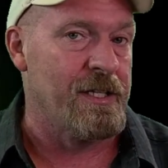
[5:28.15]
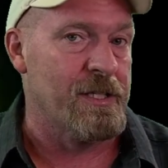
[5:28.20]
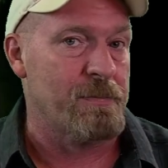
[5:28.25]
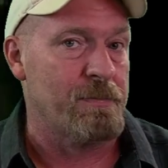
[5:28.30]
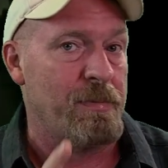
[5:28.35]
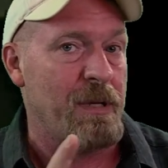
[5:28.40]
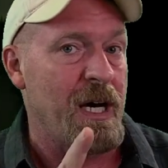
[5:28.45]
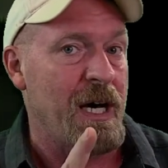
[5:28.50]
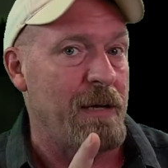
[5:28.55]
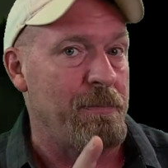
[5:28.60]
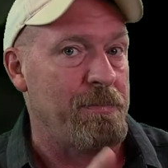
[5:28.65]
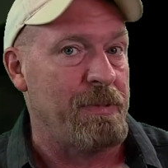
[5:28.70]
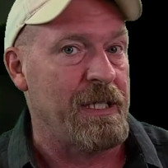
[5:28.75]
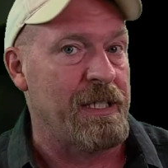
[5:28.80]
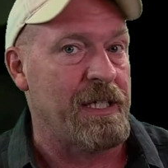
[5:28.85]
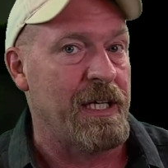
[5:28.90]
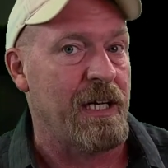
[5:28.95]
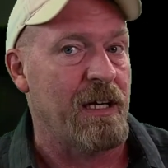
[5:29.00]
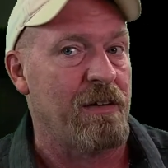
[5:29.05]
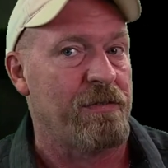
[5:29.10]
But be
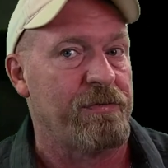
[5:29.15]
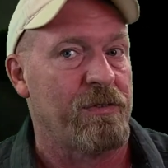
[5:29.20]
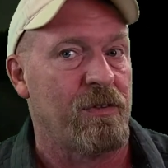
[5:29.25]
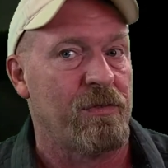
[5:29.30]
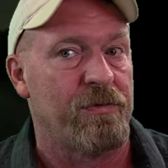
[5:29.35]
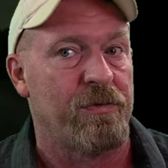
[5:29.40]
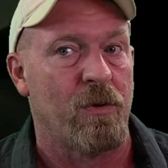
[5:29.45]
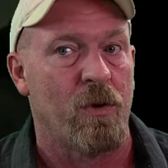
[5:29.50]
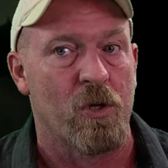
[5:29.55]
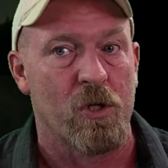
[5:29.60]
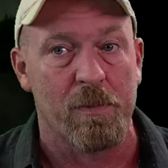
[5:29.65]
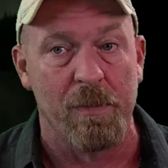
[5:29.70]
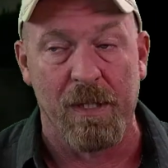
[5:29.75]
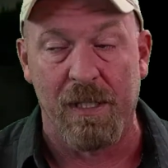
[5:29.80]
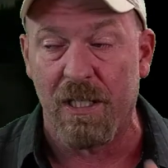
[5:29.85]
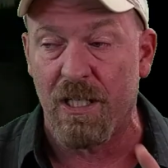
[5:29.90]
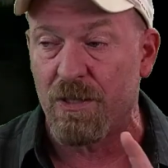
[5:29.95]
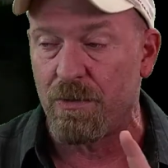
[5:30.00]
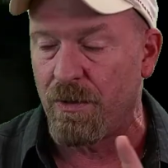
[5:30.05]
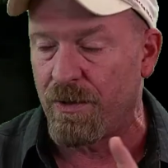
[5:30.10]
careful, folks,
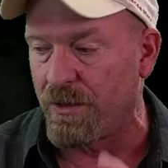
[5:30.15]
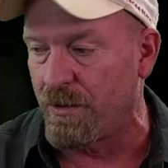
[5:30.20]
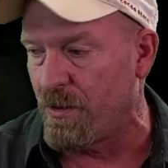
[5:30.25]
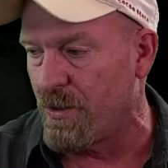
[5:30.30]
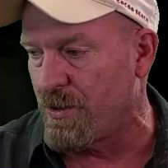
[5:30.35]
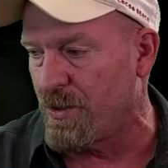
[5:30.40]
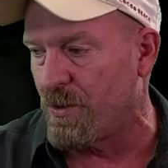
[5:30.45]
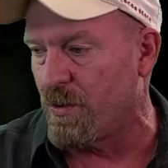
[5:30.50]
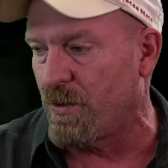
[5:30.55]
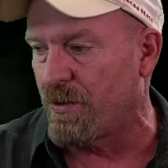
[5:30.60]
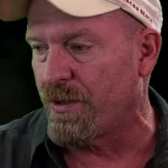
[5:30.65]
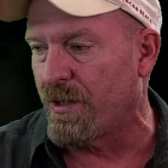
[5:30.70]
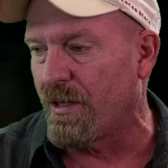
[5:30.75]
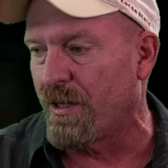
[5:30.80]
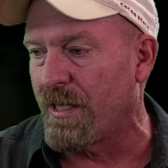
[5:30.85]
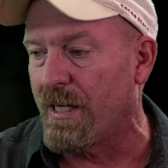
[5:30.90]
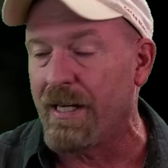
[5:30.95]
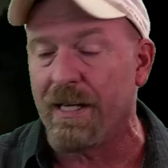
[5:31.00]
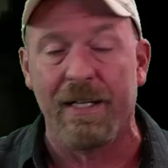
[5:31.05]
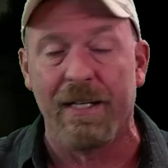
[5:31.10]
because with those northern
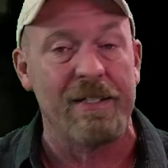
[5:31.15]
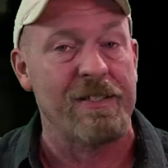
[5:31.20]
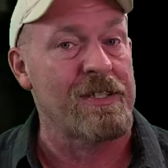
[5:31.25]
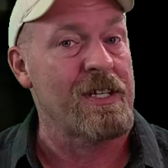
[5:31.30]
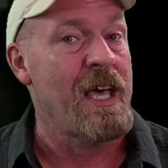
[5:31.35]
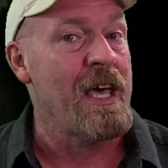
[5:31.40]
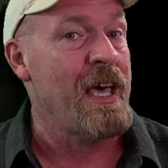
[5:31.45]
lights,